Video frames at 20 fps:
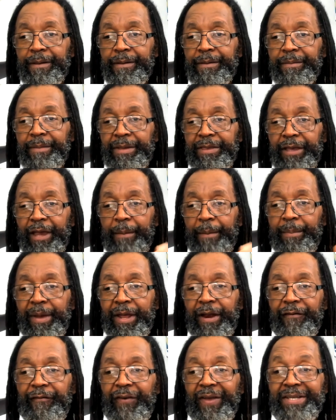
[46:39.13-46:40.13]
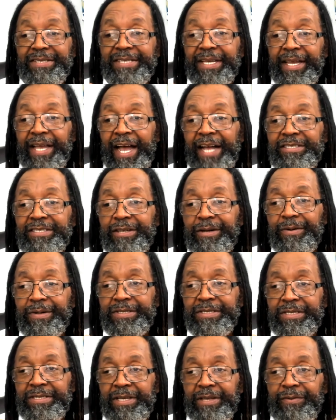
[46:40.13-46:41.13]
But there are benefits and
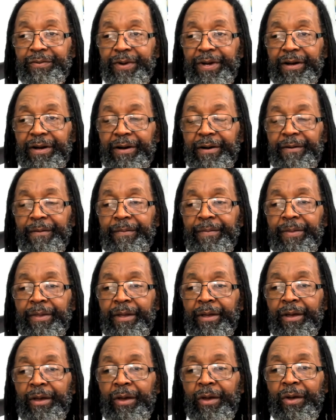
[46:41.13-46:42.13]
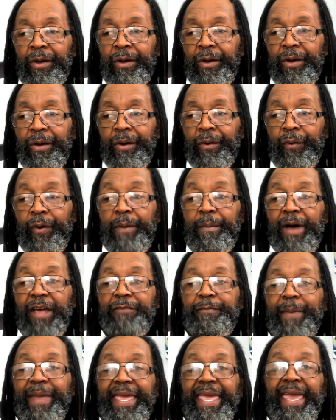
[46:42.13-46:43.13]
consequences as well. We
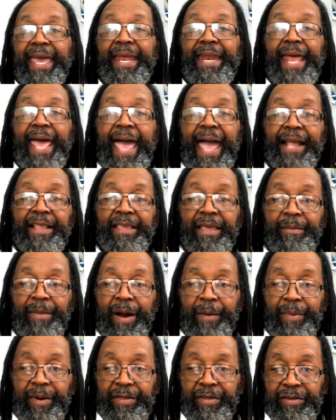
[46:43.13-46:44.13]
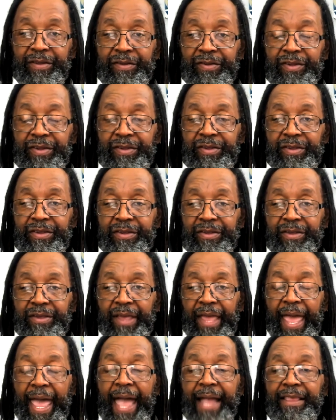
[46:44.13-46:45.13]
must begin acting, my brothers and sisters.
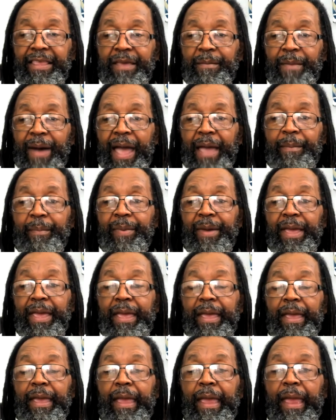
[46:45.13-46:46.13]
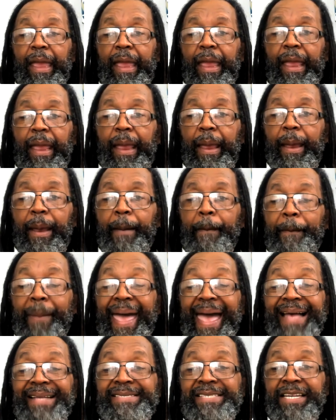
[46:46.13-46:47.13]
Acting might be
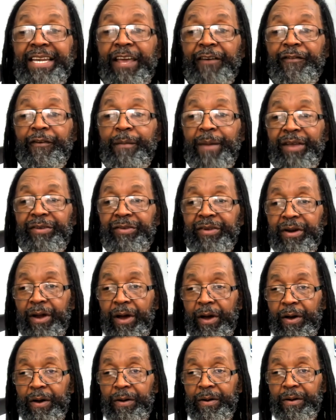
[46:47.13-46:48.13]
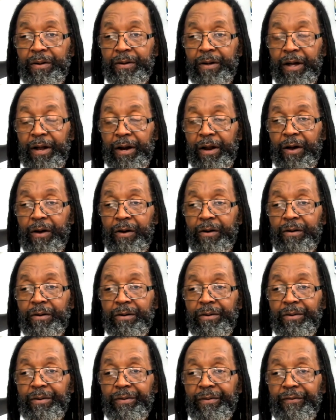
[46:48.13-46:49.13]
passing information on
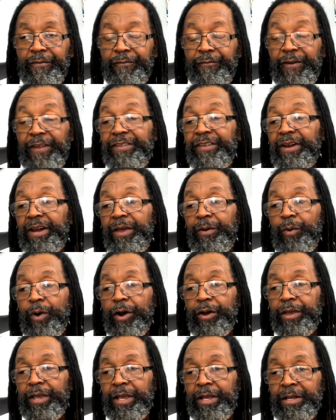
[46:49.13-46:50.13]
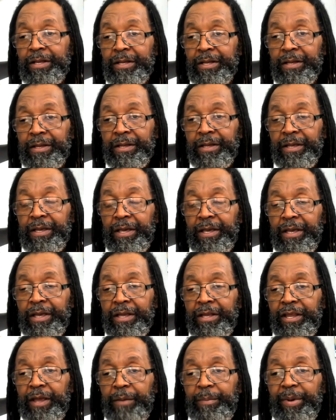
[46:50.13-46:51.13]
along, physically working
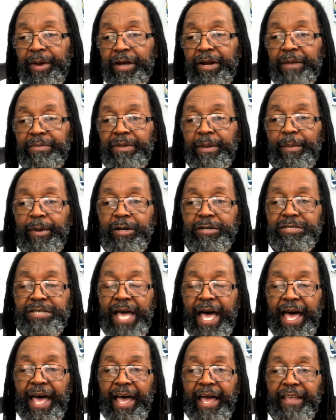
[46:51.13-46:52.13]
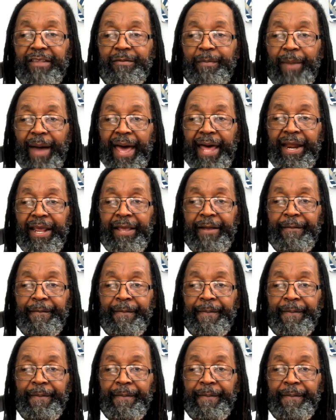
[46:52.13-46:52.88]
to build up the Most High's body,